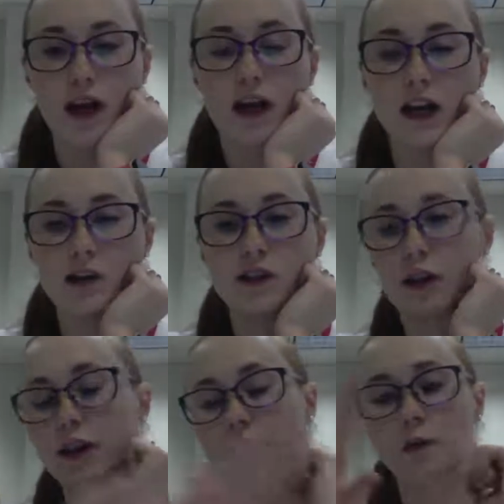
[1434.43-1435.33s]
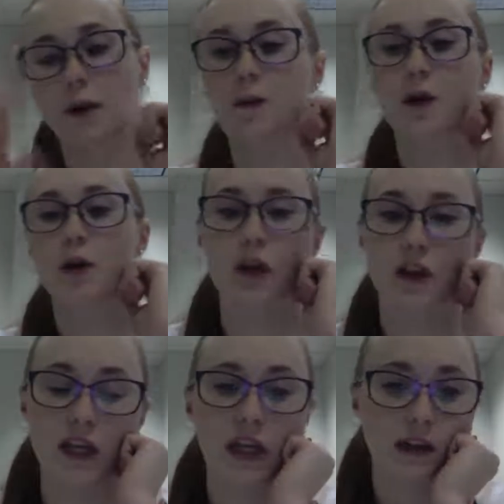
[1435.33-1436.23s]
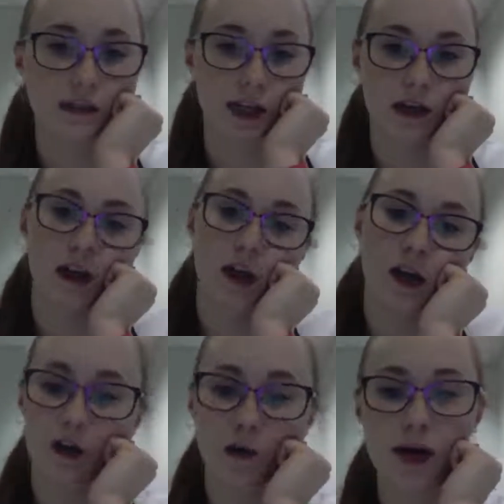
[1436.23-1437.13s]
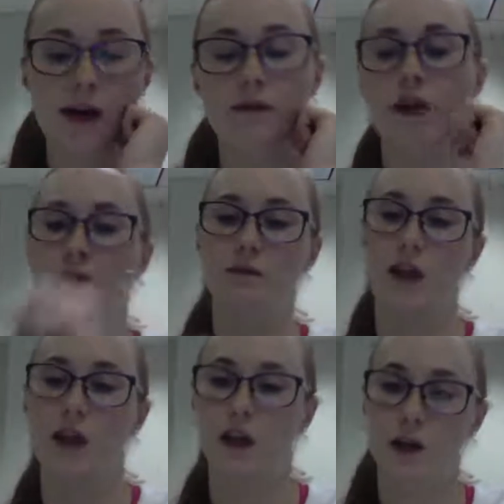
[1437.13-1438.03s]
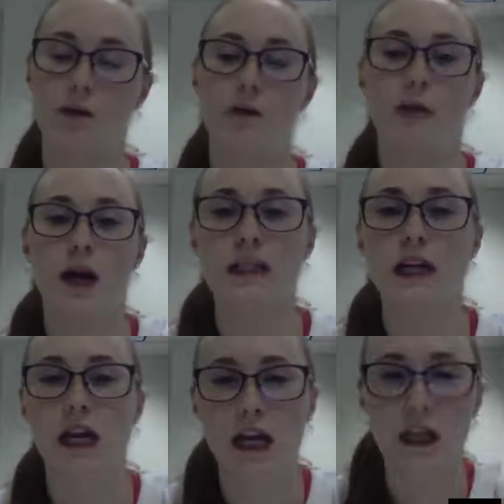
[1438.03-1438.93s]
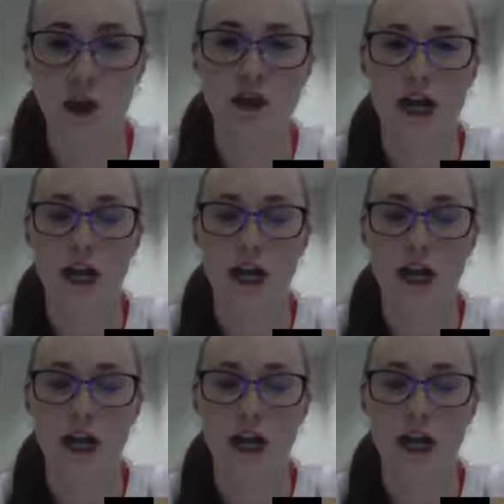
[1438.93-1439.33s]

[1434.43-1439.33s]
other day and I just saw like a rainbow looking thing and I was like, oh, you know, whatever. And then finally when I went back today and